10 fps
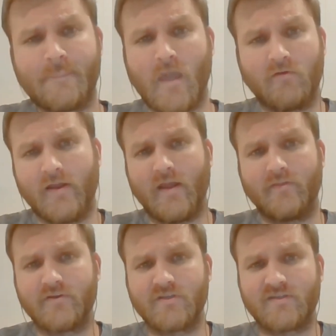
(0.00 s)
right now
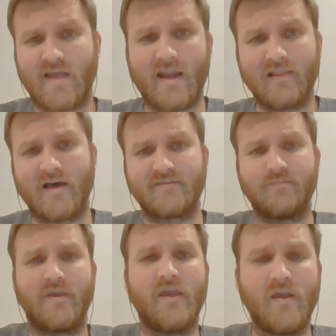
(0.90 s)
there's just not a lot to
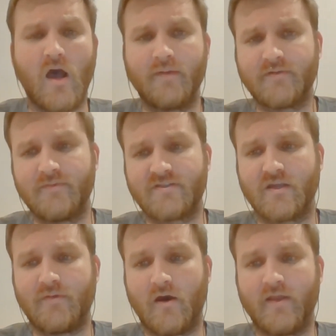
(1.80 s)
be
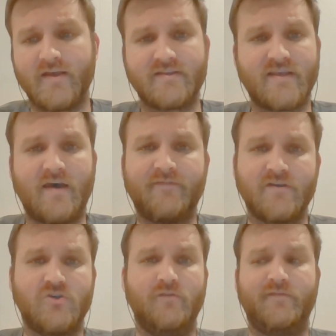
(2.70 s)
optimistic about as
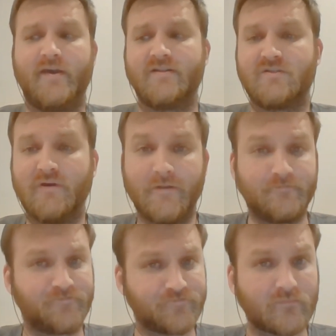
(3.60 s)
FSU fans, but
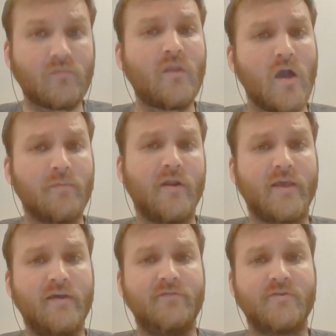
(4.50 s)
I'm going to
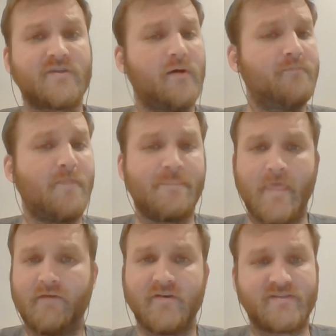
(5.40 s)
give you something
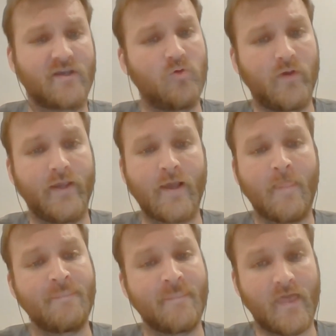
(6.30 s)
every single week.
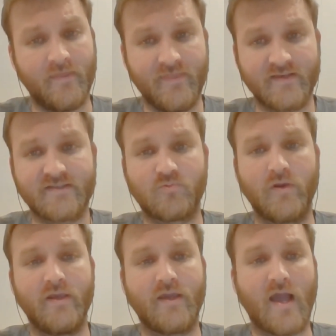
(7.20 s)
And this
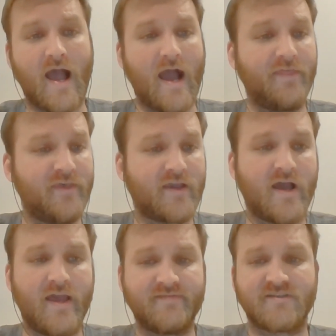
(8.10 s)
week, I think I
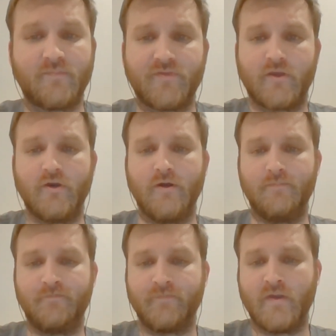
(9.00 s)
have something
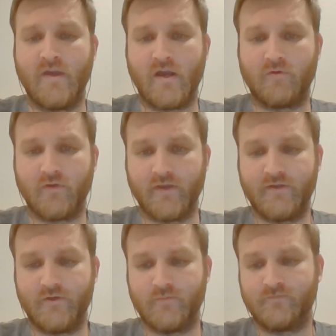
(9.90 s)
good. I really
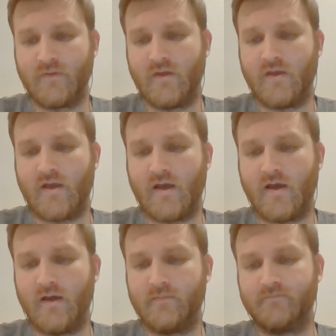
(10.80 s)
do.
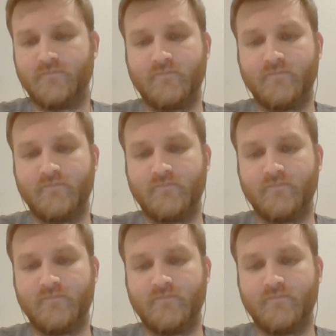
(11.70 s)
With